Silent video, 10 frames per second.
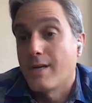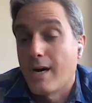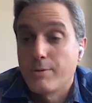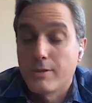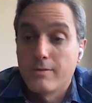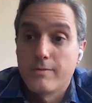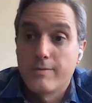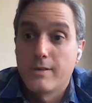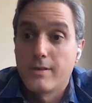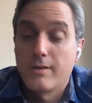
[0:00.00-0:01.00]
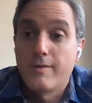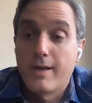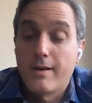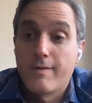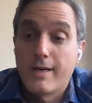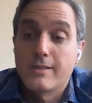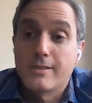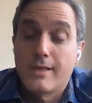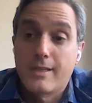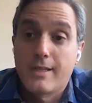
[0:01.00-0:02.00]
types of
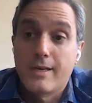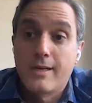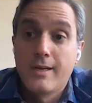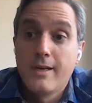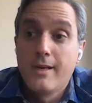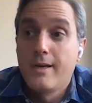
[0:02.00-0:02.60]
exits like that